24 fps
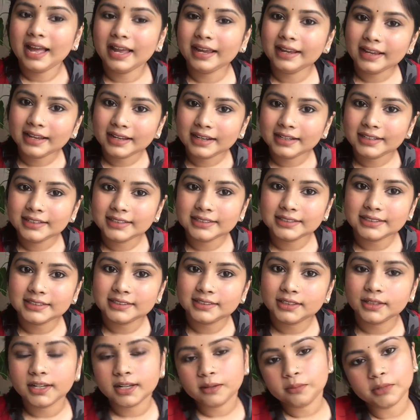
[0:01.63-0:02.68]
Hi guys,
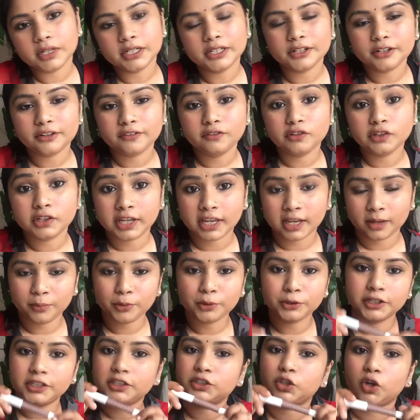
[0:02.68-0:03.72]
today I'm gonna review K
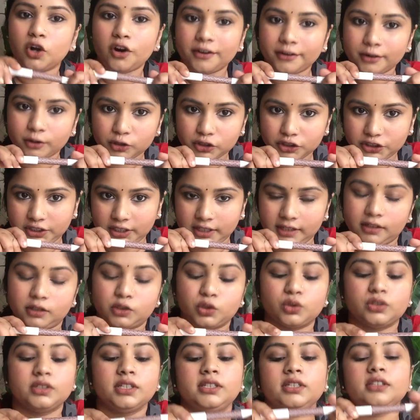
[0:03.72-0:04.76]
Beauty's contour stick.
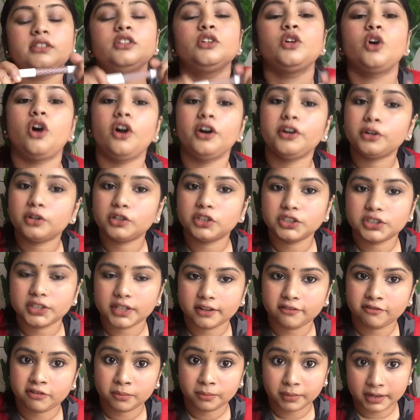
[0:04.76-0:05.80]
So this is a contour
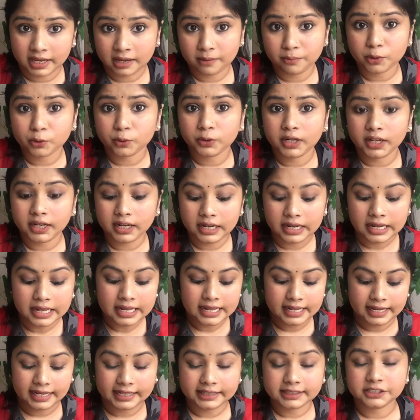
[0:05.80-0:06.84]
stick from K Beauty
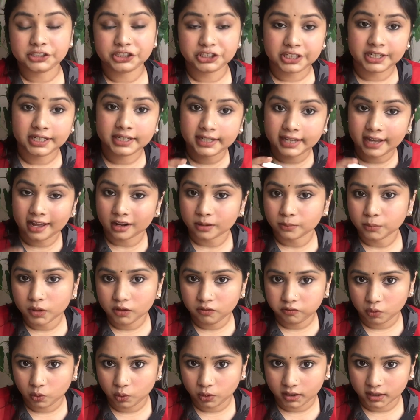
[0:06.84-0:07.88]
in the shade
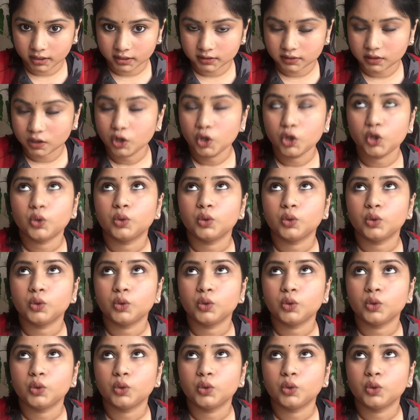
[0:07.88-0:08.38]
Caramel Focus.